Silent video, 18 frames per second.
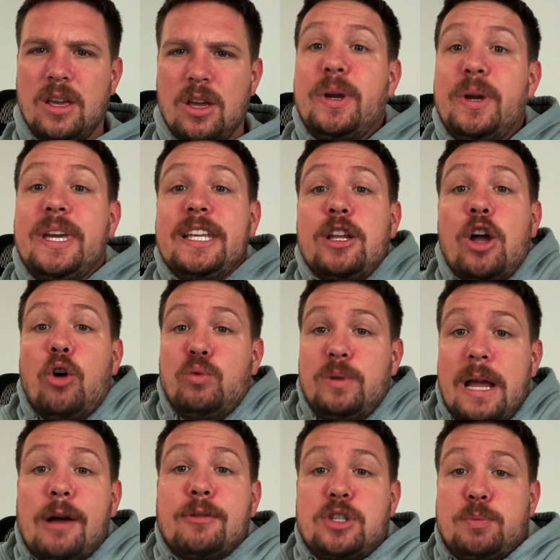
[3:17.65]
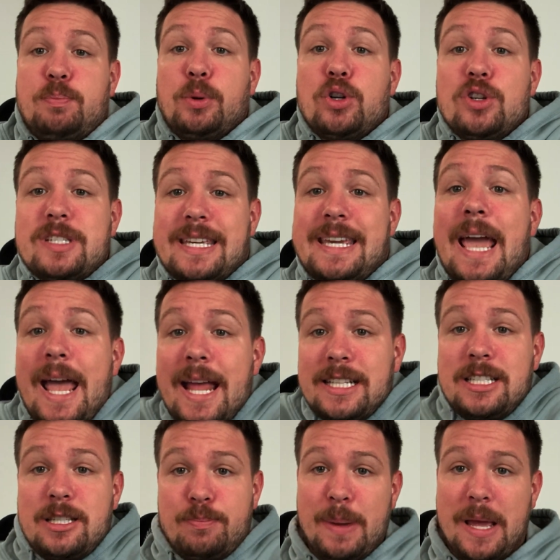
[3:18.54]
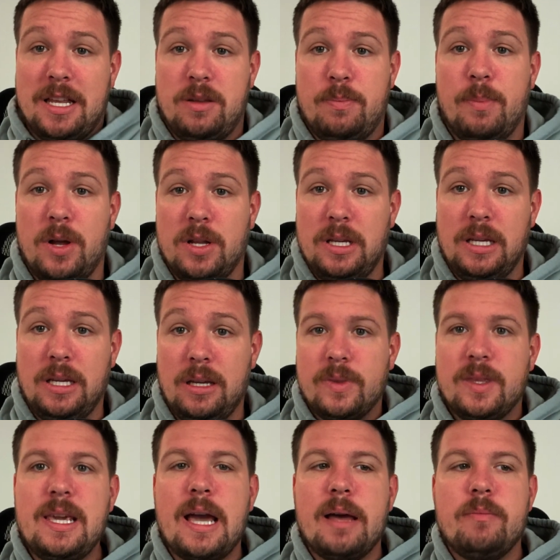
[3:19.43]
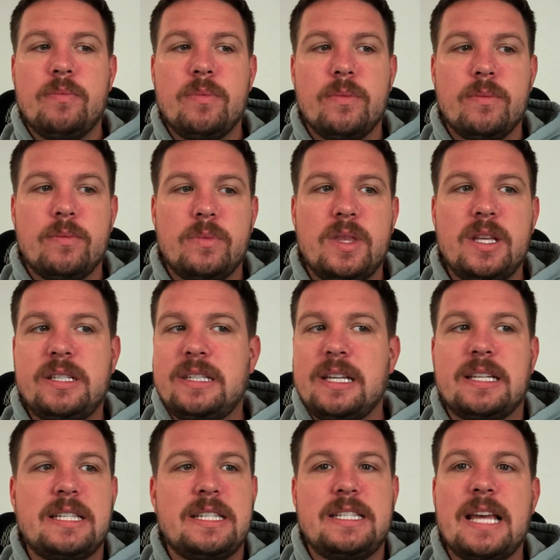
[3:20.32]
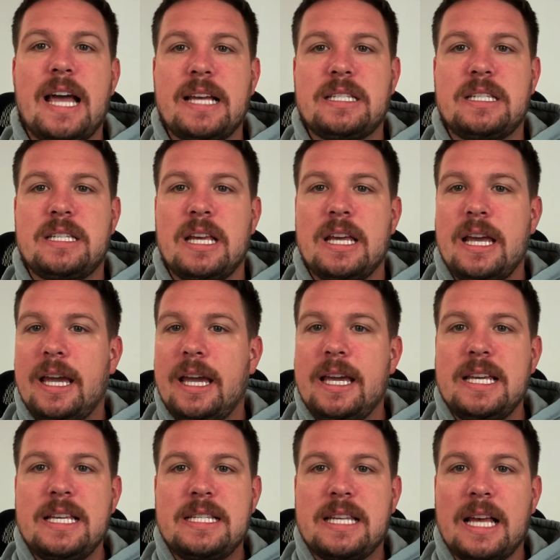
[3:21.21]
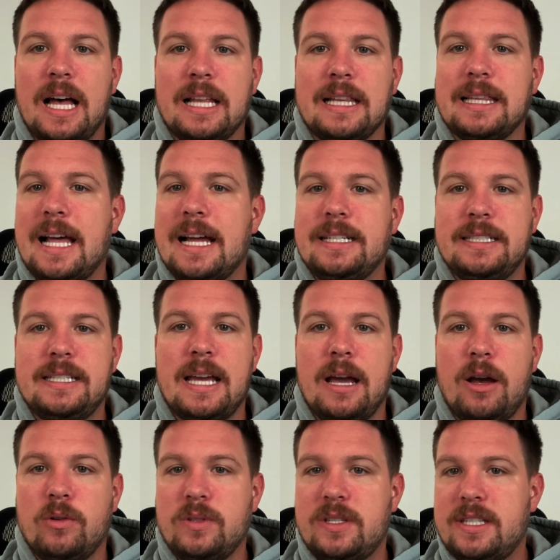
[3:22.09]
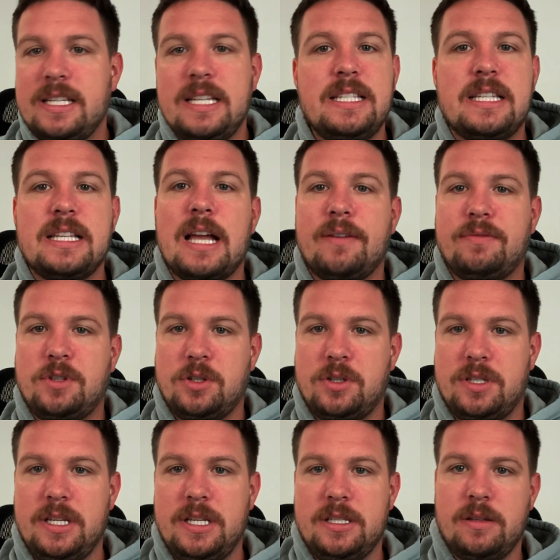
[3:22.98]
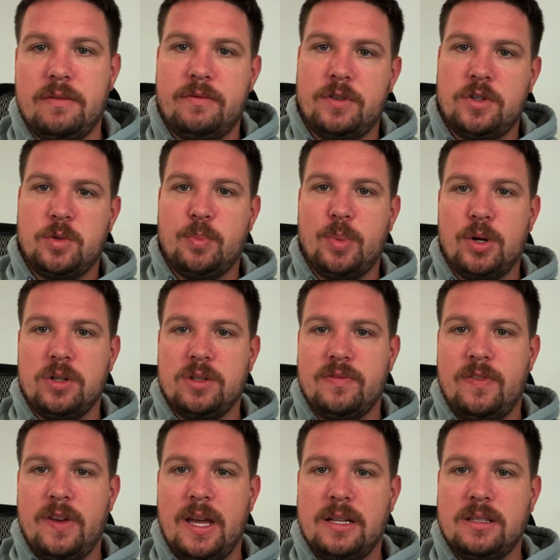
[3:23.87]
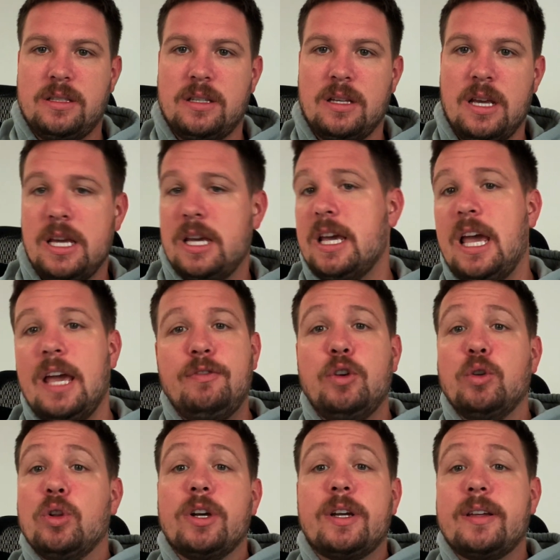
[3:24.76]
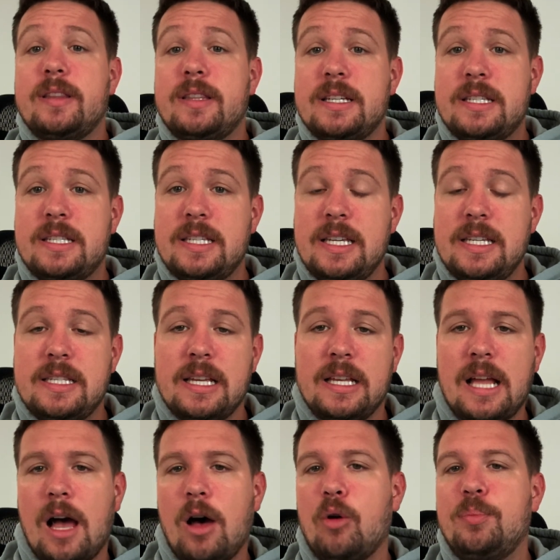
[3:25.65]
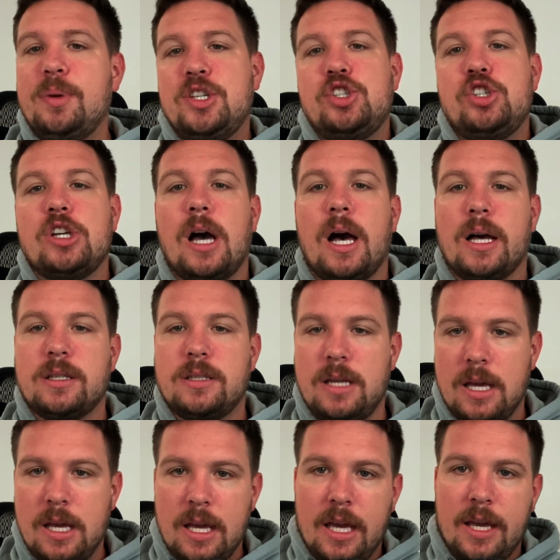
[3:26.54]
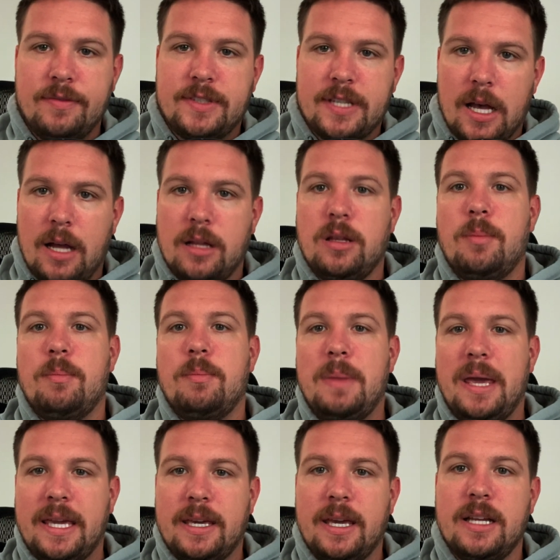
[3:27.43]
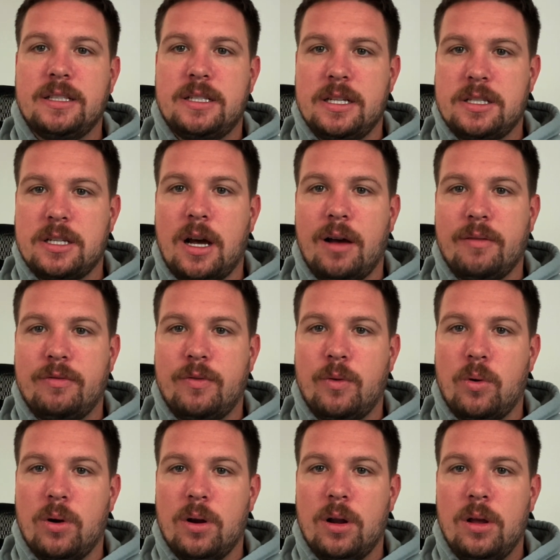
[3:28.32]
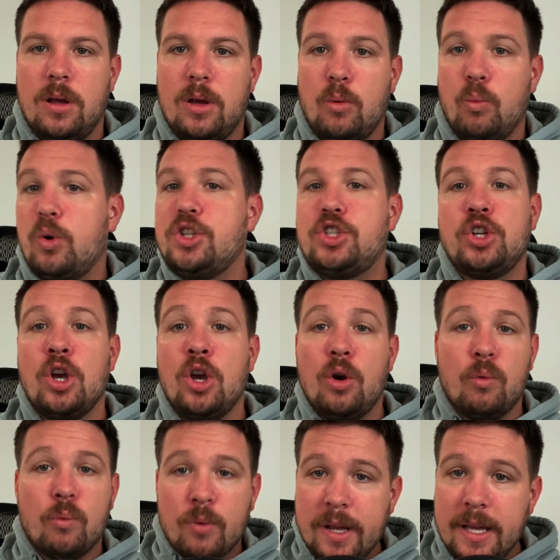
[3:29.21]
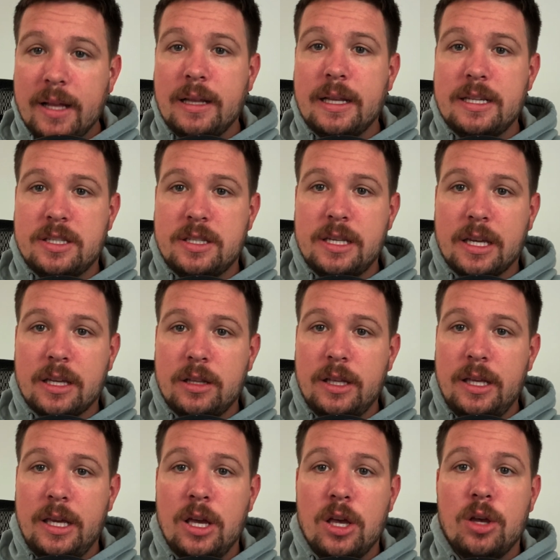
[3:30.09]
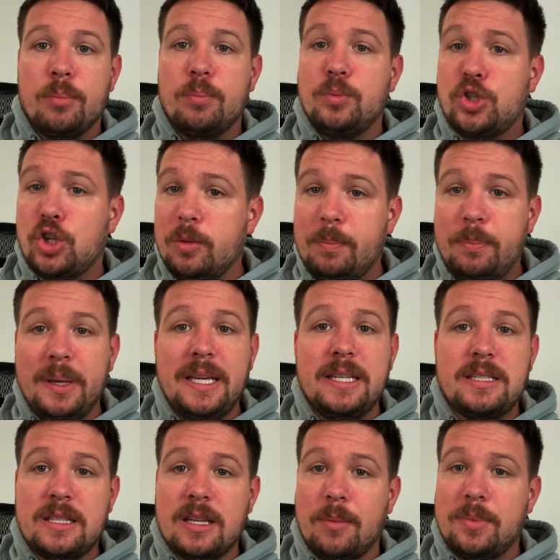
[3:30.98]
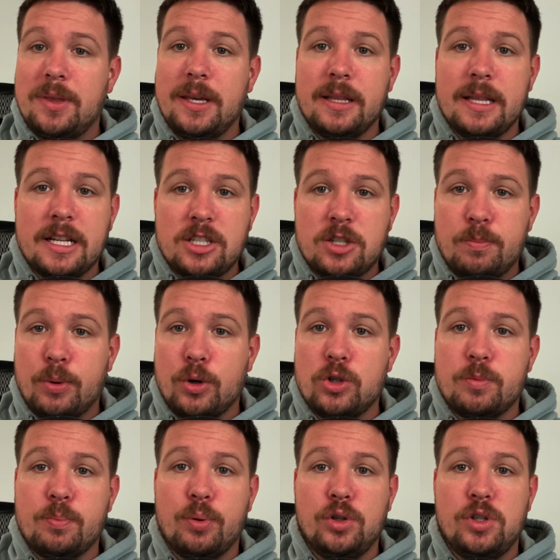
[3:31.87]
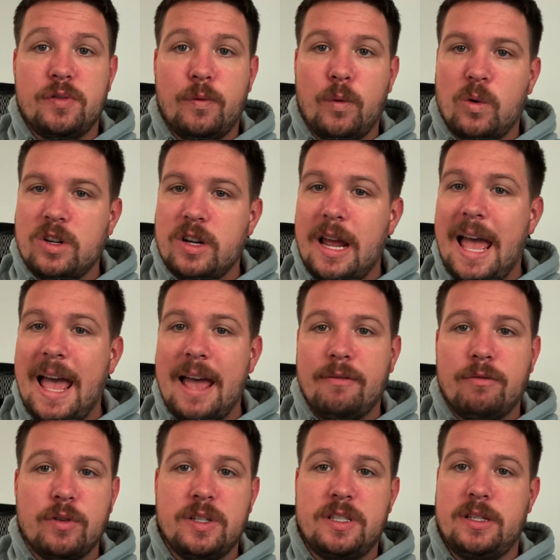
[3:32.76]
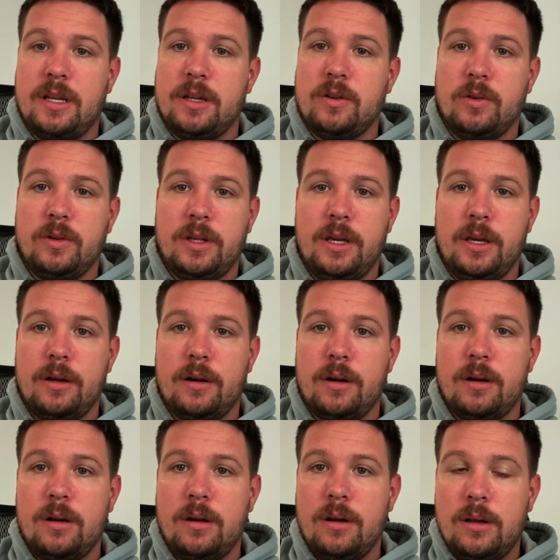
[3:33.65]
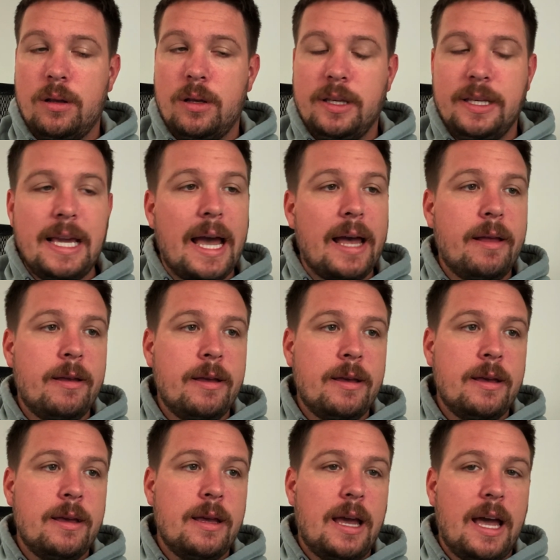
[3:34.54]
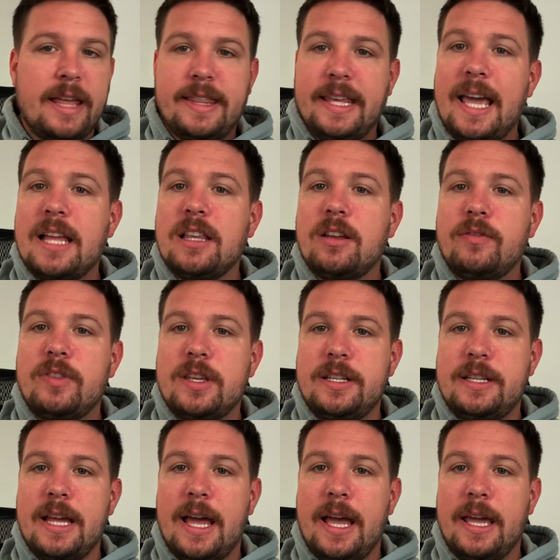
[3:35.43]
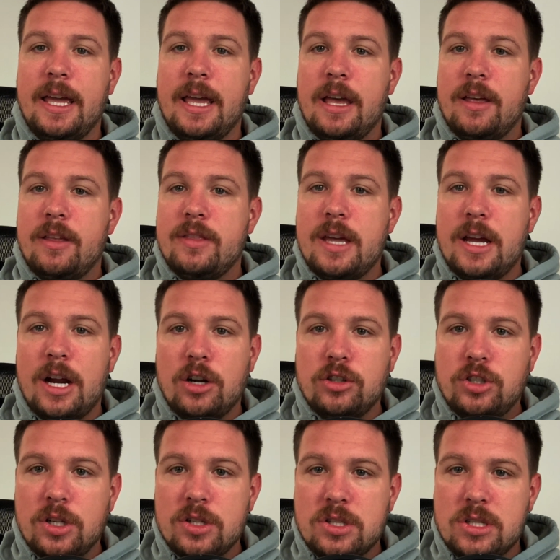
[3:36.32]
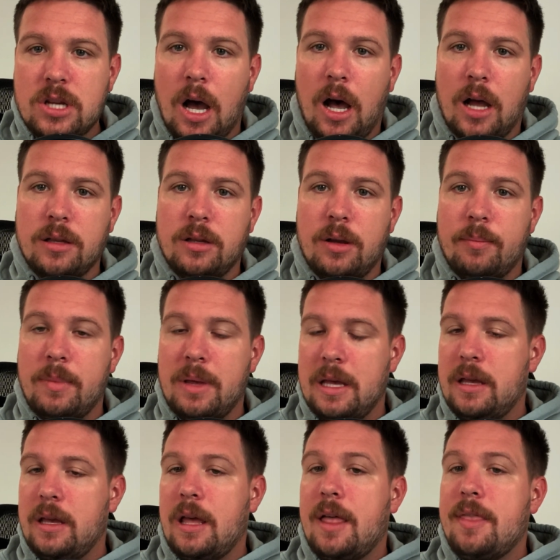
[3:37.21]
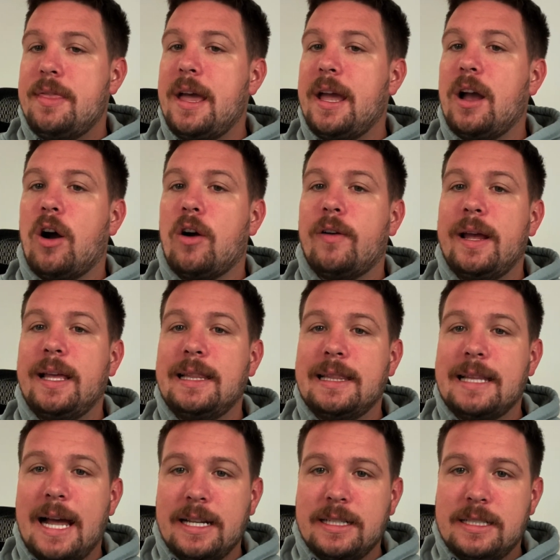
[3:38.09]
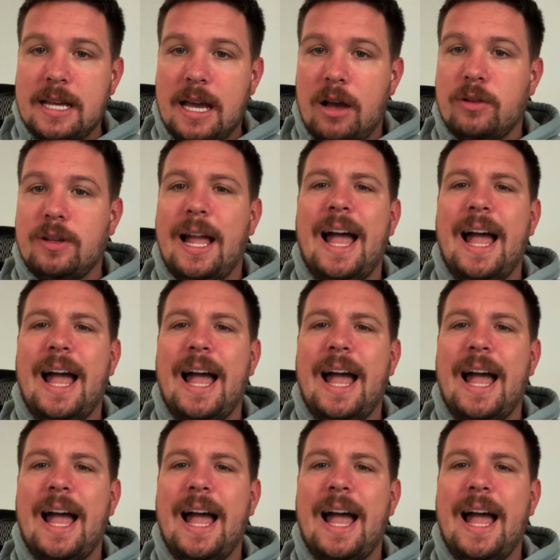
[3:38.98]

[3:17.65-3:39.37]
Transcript: We know now Spurs can spend money. Yet, the success is a letdown season after season for Spurs fans. If you look at this season, I'll be shocked if Tottenham make it into top four, which realistically should be something that Spurs push for every single year. Yet, at the end of the day, they are just Tottenham. They are a letdown.